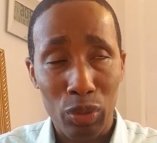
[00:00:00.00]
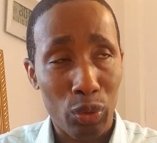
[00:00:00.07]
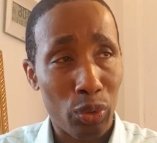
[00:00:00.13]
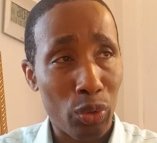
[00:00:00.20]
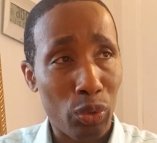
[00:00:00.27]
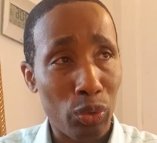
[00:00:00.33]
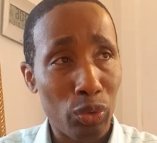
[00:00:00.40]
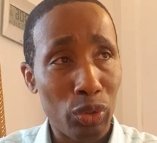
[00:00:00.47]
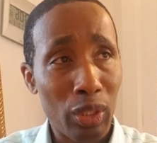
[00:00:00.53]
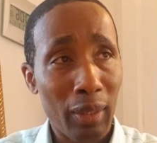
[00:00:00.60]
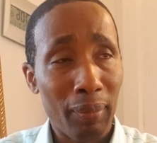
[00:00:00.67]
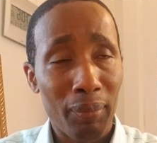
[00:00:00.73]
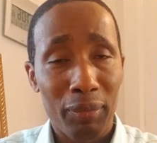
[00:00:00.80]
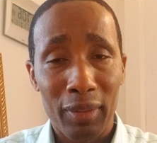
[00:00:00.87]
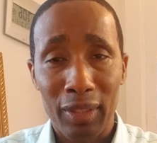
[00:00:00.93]
those
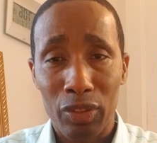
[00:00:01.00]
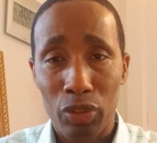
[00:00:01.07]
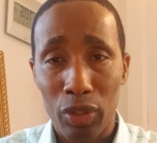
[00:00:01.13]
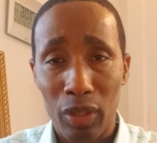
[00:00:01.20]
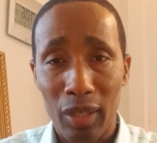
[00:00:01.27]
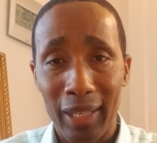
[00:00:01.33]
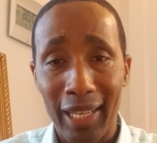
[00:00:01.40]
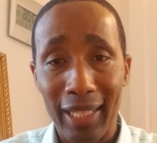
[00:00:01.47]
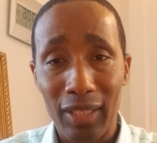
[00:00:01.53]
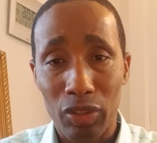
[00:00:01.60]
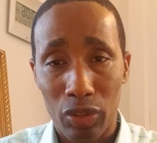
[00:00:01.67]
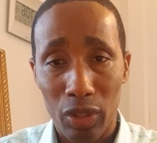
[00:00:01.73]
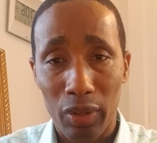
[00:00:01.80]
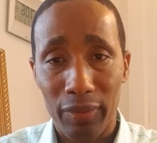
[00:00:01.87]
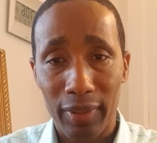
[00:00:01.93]
His
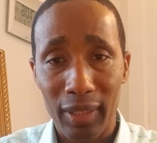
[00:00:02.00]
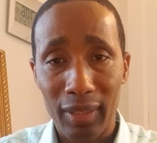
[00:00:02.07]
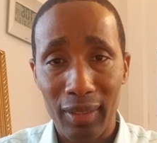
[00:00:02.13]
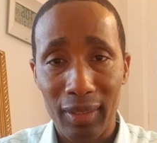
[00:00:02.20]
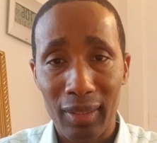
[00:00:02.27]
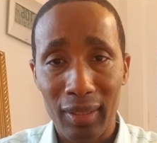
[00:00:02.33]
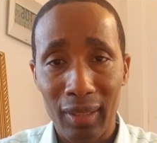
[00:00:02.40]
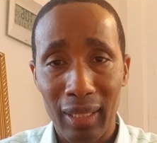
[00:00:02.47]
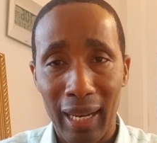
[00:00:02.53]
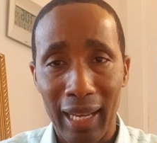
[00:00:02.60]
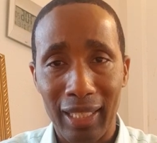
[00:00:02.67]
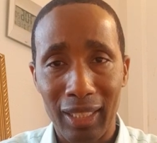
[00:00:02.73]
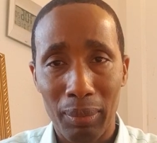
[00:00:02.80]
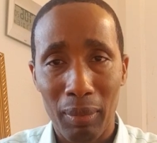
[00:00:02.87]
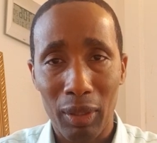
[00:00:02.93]
servants,
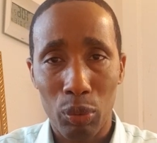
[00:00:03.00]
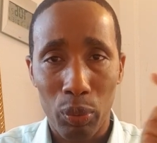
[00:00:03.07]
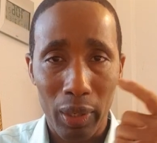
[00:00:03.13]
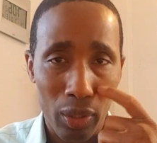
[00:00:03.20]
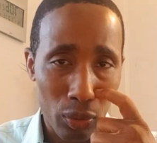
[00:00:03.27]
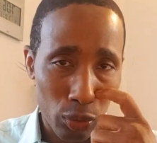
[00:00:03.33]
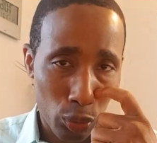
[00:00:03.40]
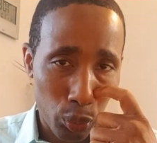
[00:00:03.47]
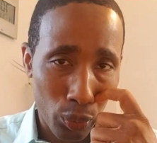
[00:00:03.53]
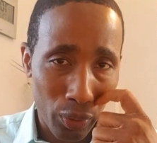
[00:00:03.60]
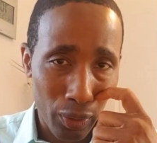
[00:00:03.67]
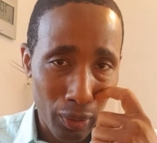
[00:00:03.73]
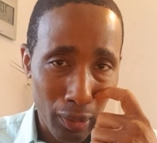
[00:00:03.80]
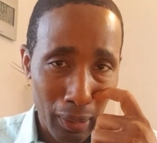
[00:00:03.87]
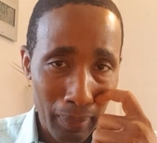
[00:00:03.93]
like Smith
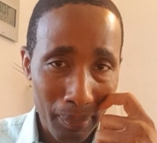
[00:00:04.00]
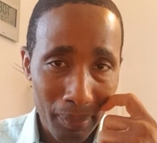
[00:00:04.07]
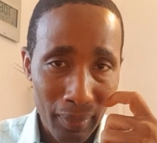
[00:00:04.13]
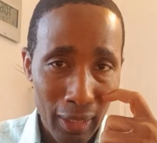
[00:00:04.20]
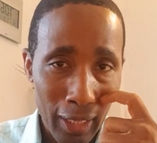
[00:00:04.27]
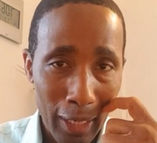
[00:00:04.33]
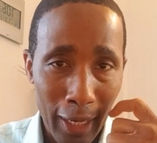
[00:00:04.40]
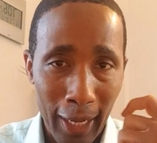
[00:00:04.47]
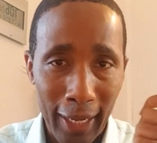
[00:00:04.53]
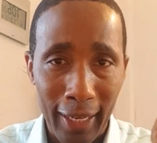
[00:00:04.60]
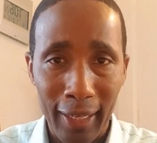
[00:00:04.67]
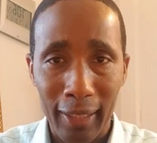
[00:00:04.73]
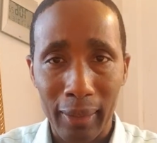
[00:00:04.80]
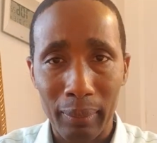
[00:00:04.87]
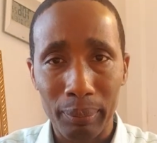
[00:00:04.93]
Wigglesworth,
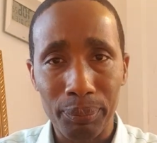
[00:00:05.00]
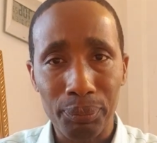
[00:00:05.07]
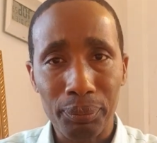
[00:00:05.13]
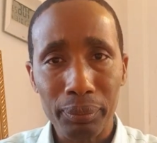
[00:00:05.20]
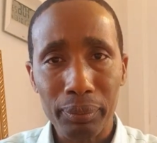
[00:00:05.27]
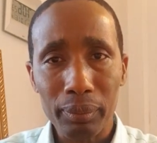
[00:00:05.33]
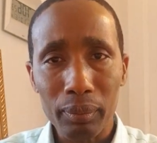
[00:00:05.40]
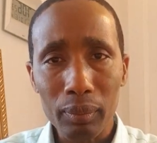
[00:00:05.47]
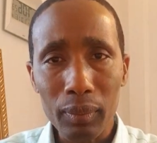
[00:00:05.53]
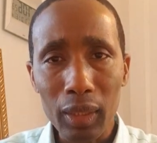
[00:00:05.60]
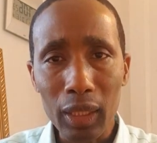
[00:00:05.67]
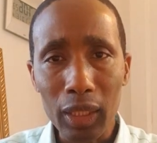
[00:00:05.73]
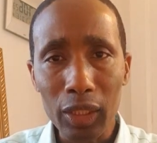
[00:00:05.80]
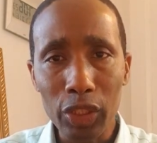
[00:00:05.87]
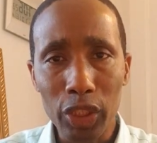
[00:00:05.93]
like
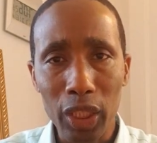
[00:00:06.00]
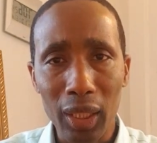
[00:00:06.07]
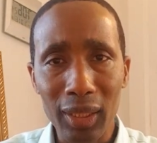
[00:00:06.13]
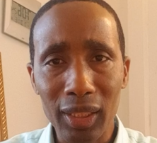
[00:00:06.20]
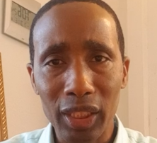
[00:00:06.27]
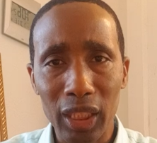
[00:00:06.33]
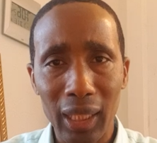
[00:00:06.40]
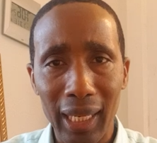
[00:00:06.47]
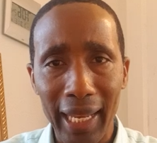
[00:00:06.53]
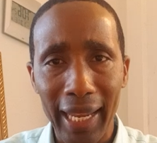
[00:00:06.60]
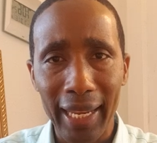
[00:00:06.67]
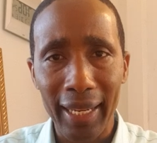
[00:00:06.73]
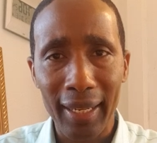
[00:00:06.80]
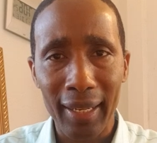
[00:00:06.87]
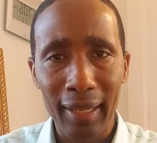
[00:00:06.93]
John G.
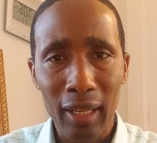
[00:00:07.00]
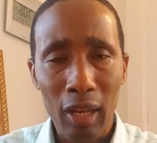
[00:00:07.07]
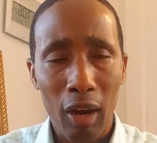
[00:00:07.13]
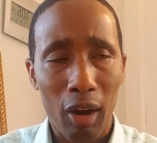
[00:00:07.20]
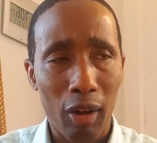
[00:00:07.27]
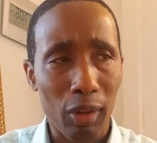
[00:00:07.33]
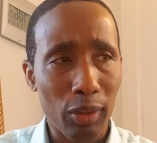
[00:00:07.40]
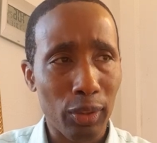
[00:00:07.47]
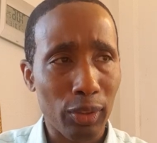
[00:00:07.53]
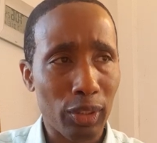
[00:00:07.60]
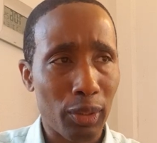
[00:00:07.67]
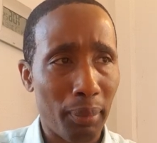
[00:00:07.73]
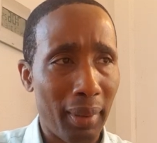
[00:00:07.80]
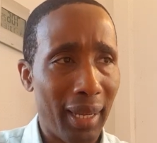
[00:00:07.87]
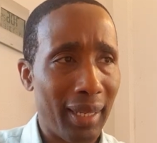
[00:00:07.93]
Lake, all
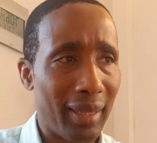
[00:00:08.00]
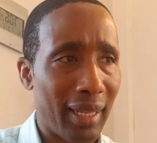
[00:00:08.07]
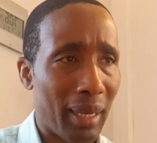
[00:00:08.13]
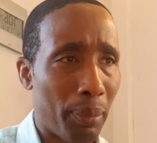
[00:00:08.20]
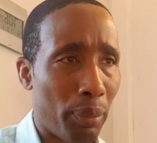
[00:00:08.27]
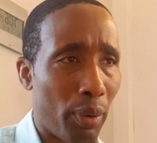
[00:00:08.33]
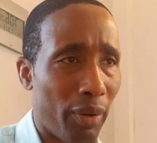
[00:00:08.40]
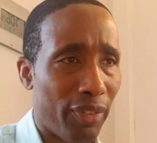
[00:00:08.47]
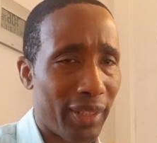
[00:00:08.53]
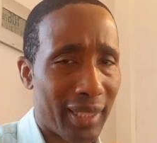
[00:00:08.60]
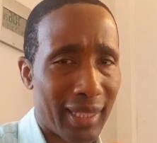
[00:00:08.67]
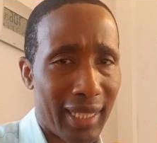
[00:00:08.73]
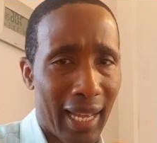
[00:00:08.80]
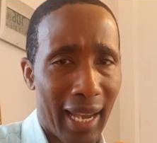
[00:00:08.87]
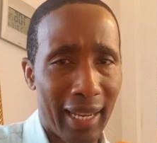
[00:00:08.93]
those men that
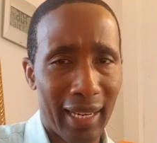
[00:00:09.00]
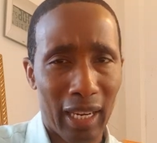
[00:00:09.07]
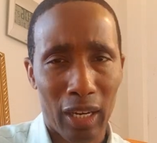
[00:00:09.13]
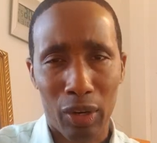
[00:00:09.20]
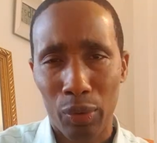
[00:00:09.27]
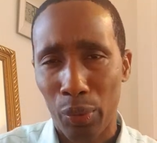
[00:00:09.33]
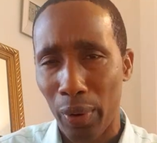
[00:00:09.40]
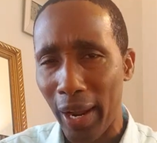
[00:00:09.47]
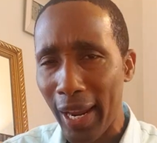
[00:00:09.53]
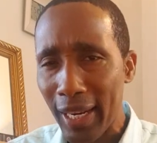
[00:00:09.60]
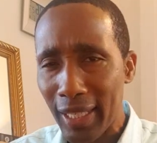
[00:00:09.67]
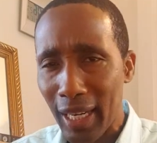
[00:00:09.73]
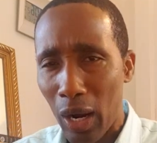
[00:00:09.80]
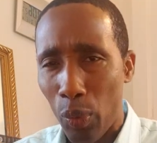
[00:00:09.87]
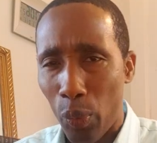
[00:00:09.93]
prophesied a
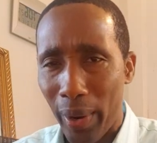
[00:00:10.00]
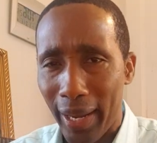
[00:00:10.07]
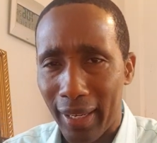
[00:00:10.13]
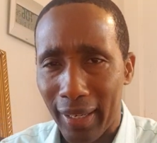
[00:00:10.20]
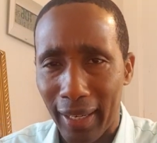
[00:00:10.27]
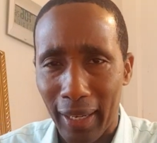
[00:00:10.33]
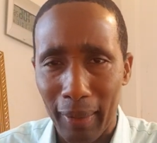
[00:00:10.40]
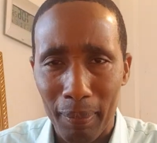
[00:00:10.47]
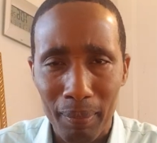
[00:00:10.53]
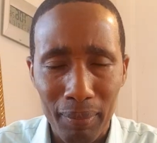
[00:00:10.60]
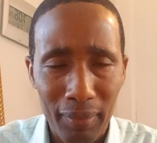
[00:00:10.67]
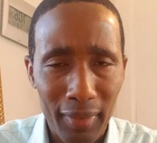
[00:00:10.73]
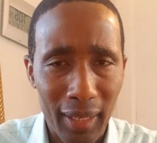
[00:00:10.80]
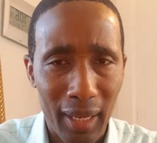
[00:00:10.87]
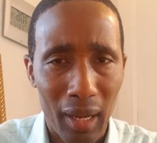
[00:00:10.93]
great awakening
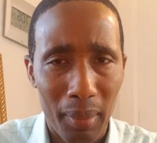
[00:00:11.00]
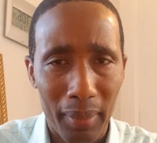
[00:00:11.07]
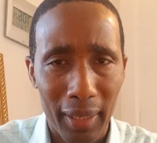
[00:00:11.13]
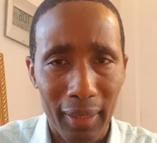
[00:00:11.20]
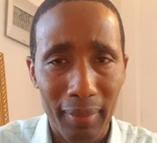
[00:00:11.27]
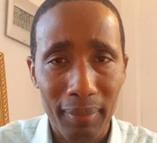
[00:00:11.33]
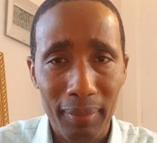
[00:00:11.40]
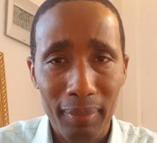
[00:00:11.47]
coming.